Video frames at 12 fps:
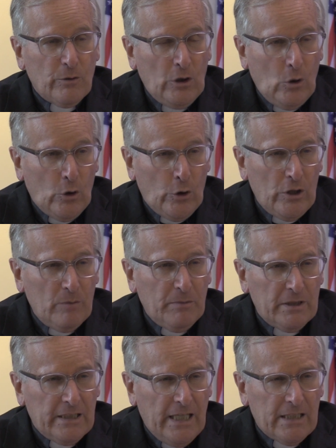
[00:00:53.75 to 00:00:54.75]
We don't earn it,
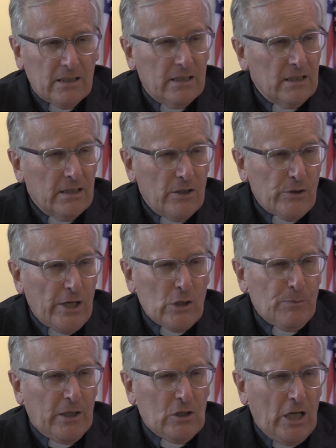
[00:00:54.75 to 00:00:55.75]
but yet there's
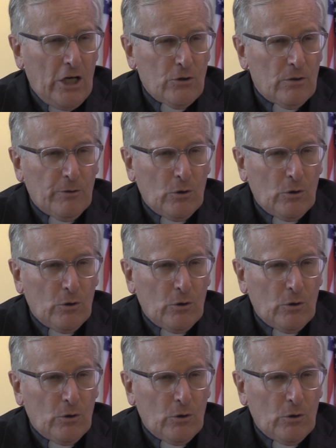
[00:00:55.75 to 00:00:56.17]
expectation